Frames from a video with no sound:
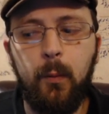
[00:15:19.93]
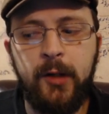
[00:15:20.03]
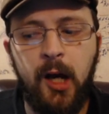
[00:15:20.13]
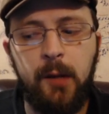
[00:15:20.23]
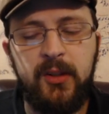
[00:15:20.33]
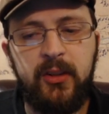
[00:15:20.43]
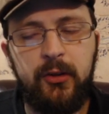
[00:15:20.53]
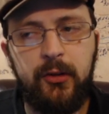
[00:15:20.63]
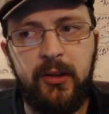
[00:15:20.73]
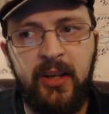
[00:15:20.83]
Tom is
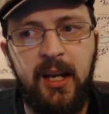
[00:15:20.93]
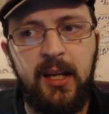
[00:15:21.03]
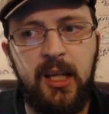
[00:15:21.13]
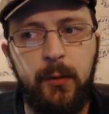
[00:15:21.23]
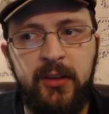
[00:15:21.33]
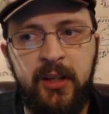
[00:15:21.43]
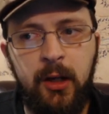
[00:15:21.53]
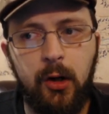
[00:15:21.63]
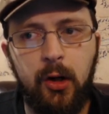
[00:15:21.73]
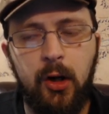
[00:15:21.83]
essentially saying he was
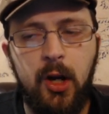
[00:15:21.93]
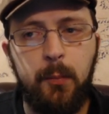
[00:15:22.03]
here